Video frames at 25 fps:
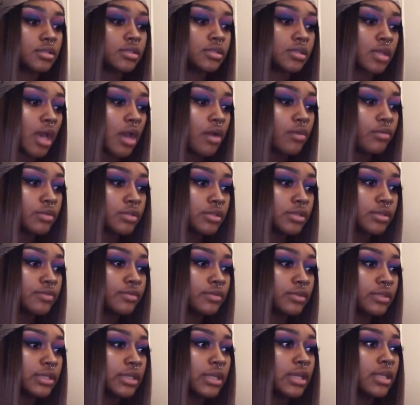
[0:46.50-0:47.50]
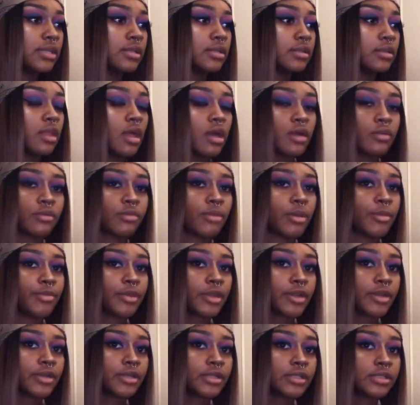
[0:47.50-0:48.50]
I wasn't really getting along with my
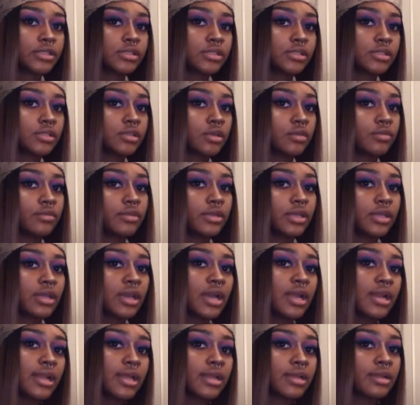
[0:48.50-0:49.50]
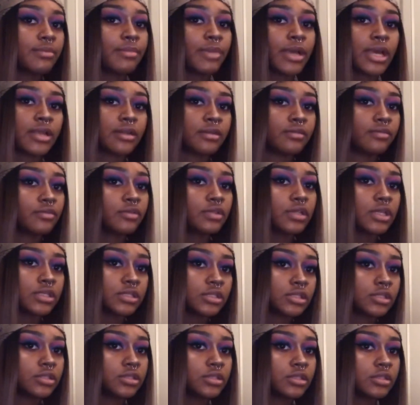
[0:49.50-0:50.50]
parents. So we kind of had a bad
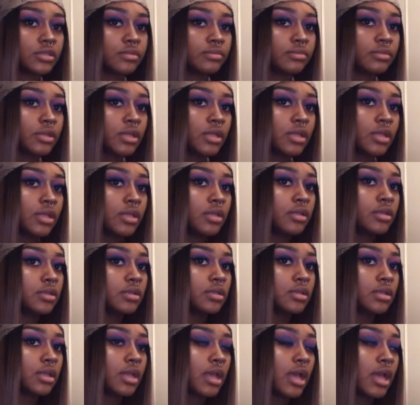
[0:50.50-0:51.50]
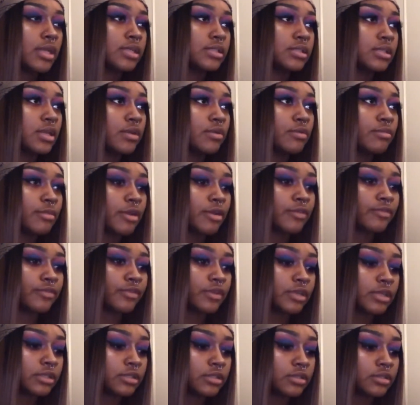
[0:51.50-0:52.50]
relationship. I stayed with my
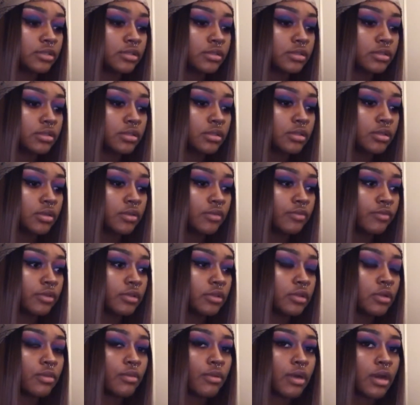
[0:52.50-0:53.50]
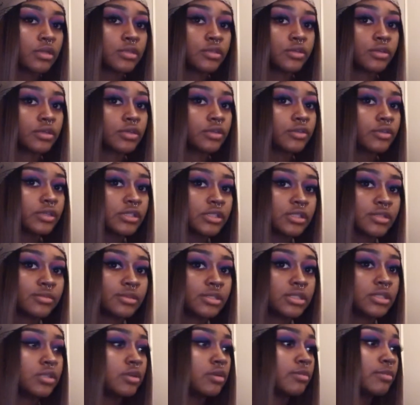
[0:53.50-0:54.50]
friend for a little while during Christmas,
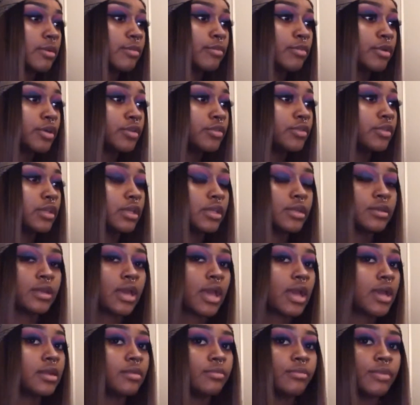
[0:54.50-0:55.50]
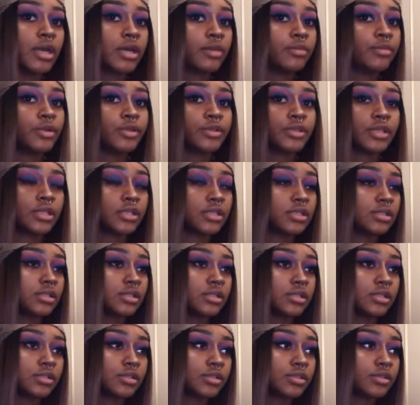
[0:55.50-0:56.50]
during my birthday. I had a bad birthday this
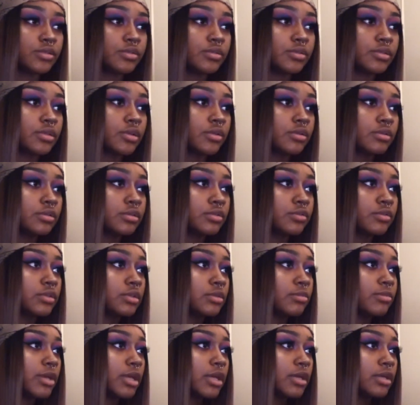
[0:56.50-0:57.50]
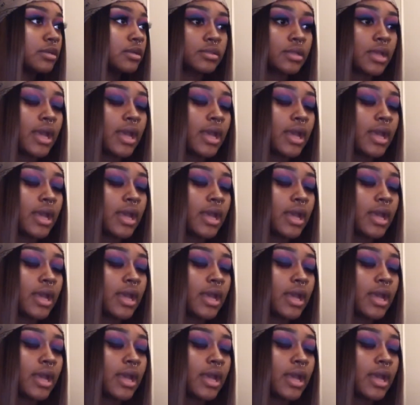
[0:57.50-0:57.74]
year too, so it was really bad.